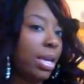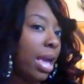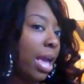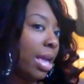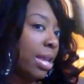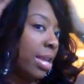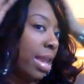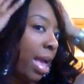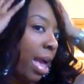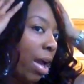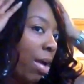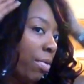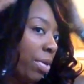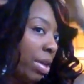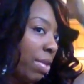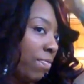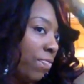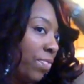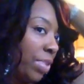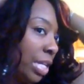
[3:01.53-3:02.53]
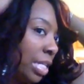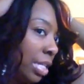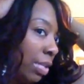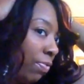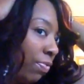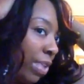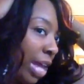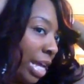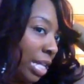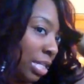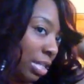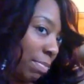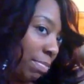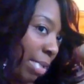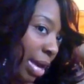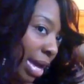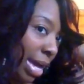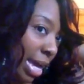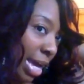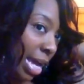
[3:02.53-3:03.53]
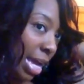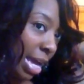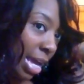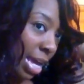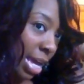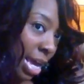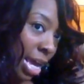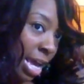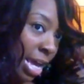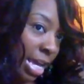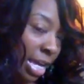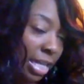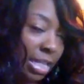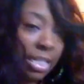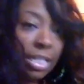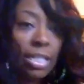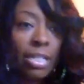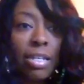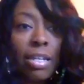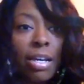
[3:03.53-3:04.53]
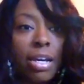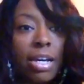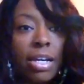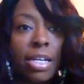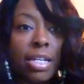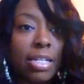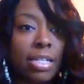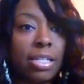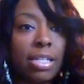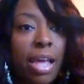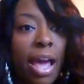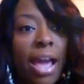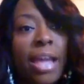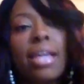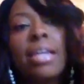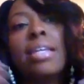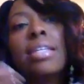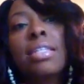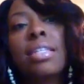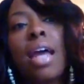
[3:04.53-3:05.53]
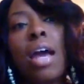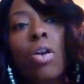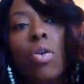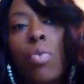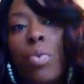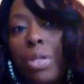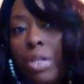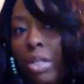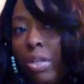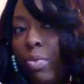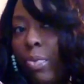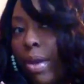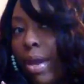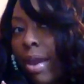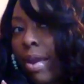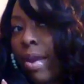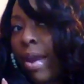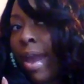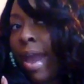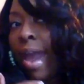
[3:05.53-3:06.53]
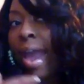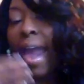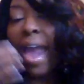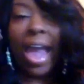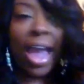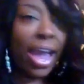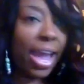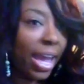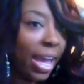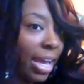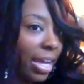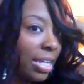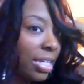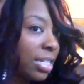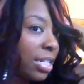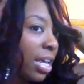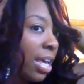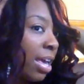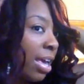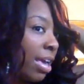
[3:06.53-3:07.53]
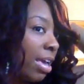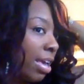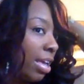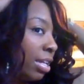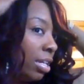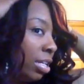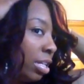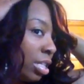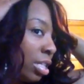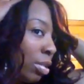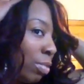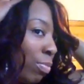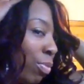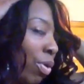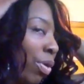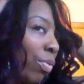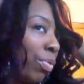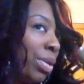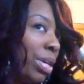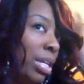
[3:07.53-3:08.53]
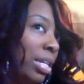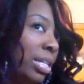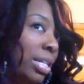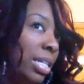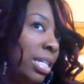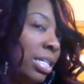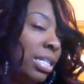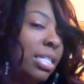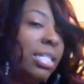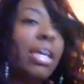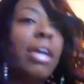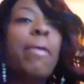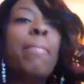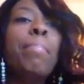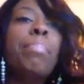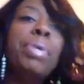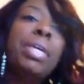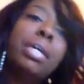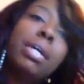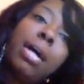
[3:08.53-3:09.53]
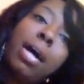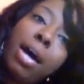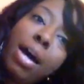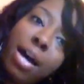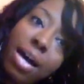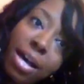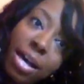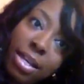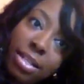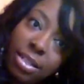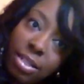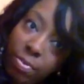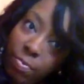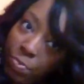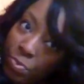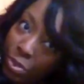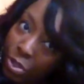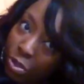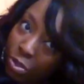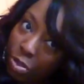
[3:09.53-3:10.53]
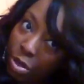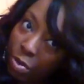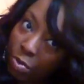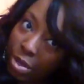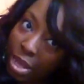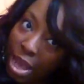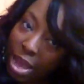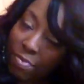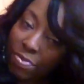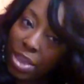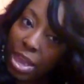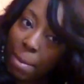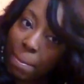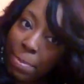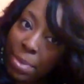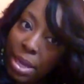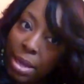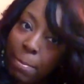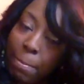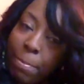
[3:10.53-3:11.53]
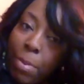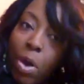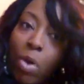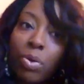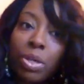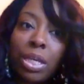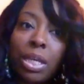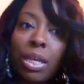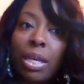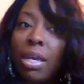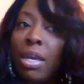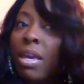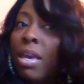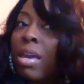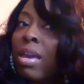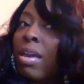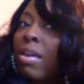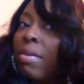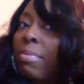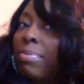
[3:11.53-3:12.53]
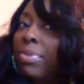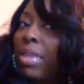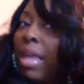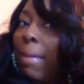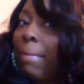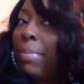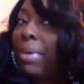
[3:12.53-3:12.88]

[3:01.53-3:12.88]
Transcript: and now it fits flat to my head. It's snug, it's tight, it's not going anywhere, and it looks more realistic because you don't have that big bulky I